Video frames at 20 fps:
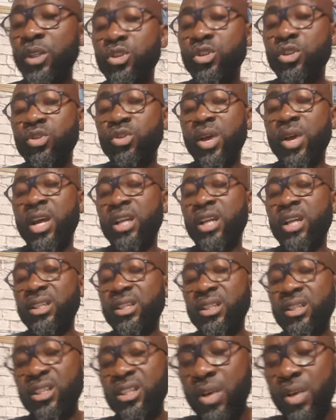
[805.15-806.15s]
So there's
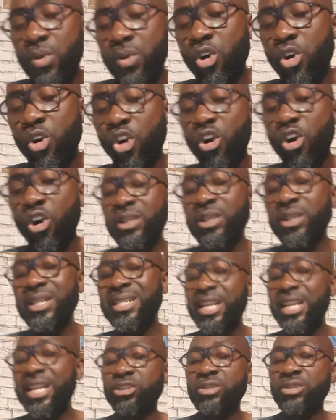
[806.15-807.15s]
another one called the
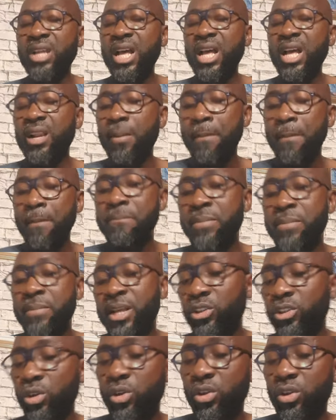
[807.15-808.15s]
National
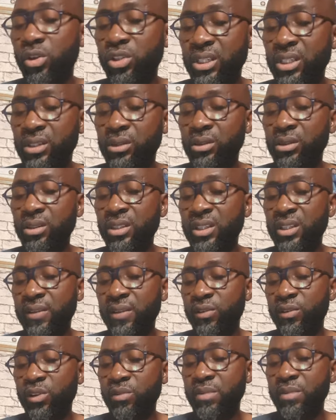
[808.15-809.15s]
Meteorological
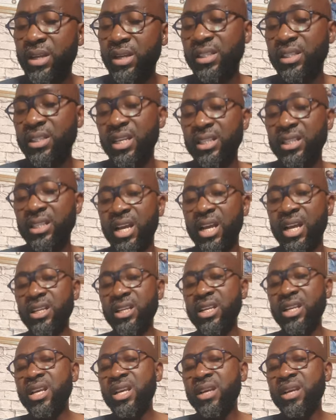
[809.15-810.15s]
Development Center,
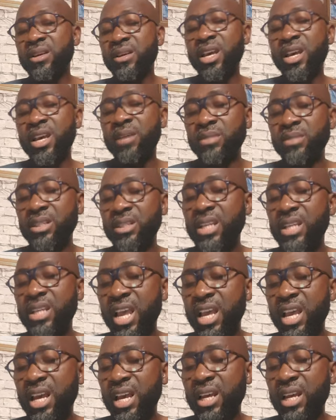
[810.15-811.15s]

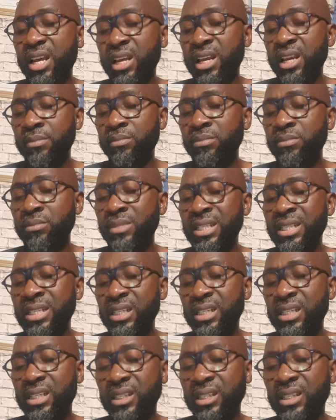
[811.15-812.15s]

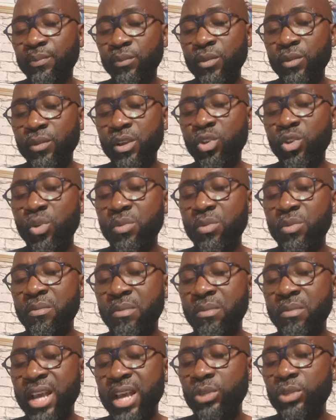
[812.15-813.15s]
NDC, to be
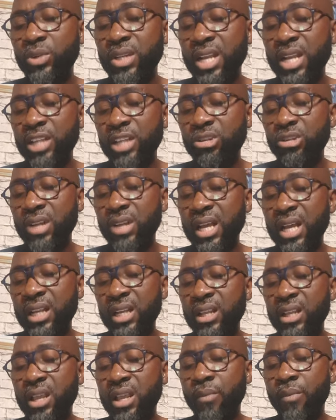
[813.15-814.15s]
merged with
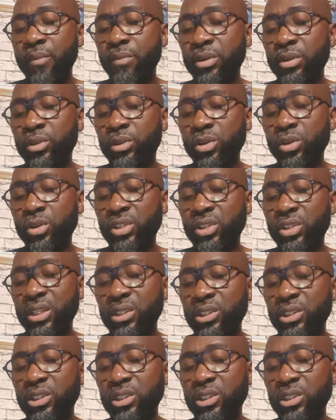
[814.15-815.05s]
National Meteorological